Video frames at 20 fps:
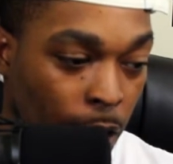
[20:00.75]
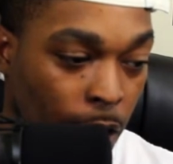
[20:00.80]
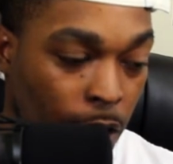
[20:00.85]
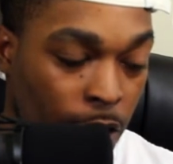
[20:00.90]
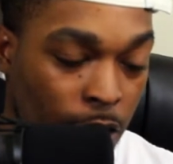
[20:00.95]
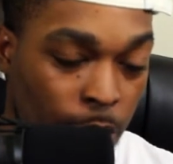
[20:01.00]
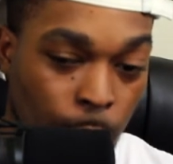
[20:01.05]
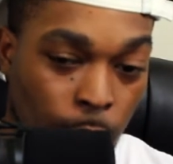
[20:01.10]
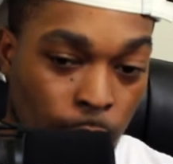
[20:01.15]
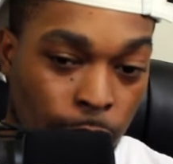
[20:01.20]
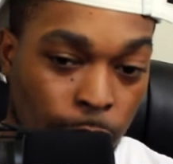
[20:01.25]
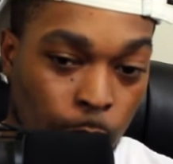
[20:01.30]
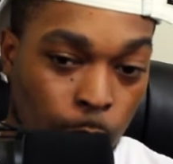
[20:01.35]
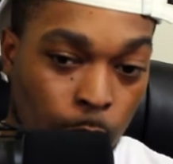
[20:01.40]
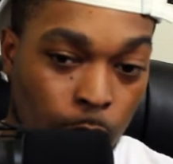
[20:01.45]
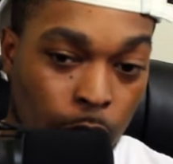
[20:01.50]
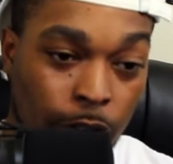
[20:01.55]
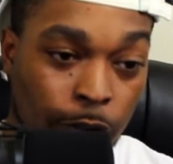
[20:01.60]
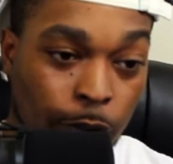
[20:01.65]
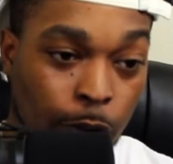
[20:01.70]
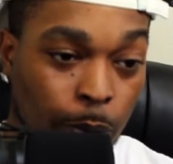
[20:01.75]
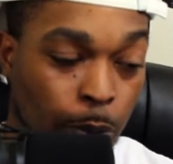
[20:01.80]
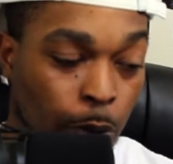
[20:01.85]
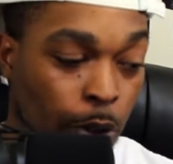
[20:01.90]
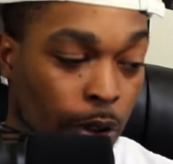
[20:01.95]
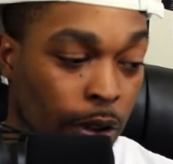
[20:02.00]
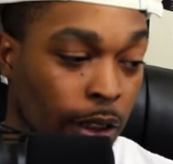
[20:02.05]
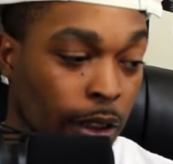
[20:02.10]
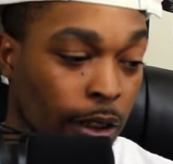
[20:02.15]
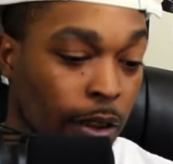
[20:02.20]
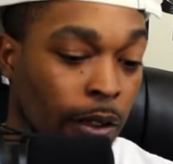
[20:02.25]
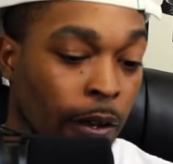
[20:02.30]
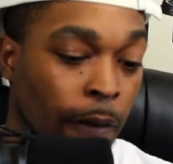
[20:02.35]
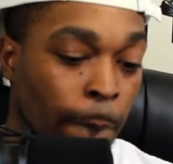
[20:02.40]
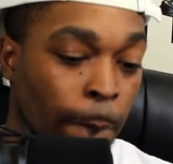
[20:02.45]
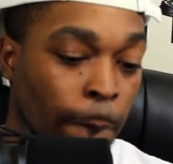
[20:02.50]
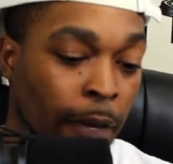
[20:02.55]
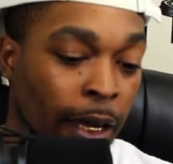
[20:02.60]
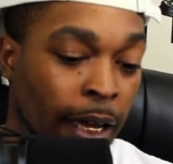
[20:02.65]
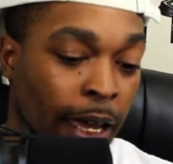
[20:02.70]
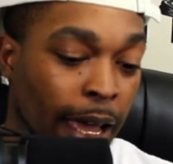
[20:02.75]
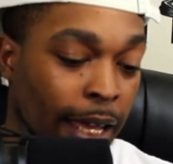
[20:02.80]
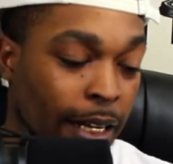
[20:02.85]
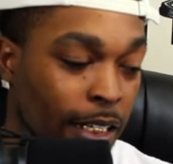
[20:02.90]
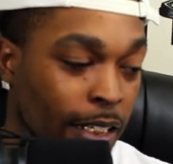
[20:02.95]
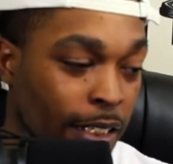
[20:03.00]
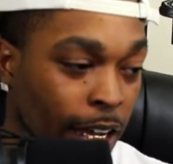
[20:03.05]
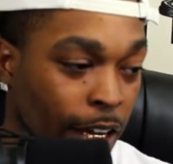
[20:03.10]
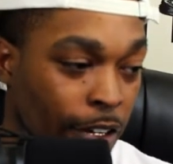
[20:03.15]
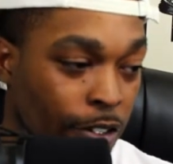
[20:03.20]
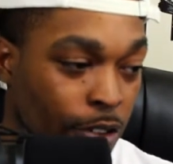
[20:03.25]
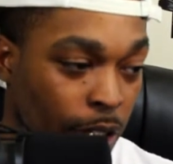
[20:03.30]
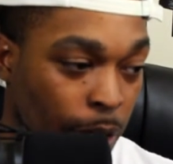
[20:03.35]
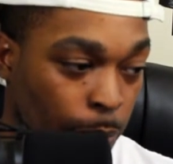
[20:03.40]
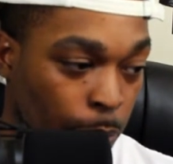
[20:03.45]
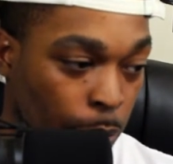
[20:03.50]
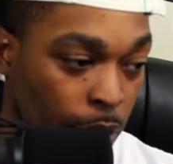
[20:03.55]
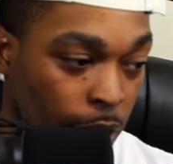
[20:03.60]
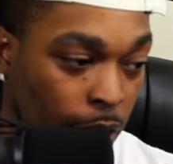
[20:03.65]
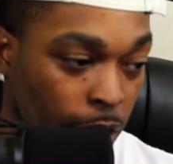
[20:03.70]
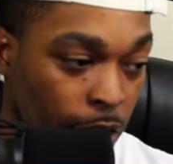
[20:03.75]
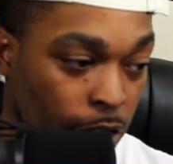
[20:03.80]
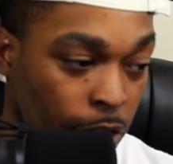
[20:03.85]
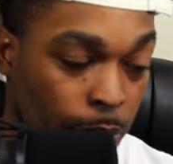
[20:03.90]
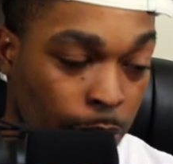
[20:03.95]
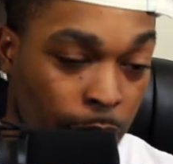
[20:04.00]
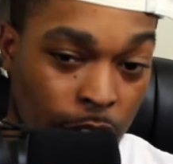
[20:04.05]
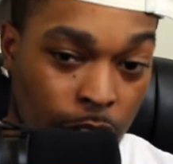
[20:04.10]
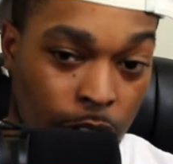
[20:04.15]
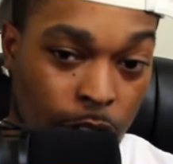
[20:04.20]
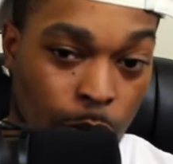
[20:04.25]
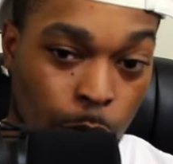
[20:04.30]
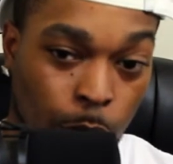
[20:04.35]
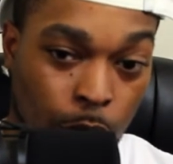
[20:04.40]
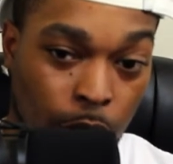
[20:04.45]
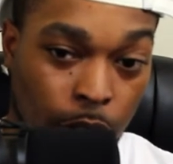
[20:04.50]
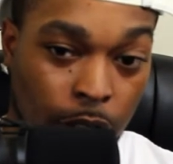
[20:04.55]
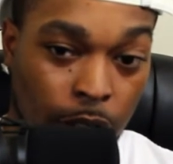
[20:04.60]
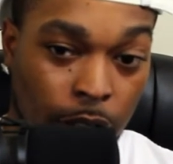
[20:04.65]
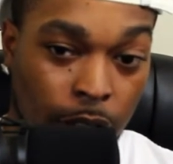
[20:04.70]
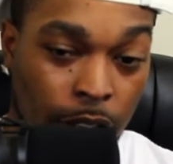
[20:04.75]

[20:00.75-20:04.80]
small forward for Portland, and he's actually putting in some decent work.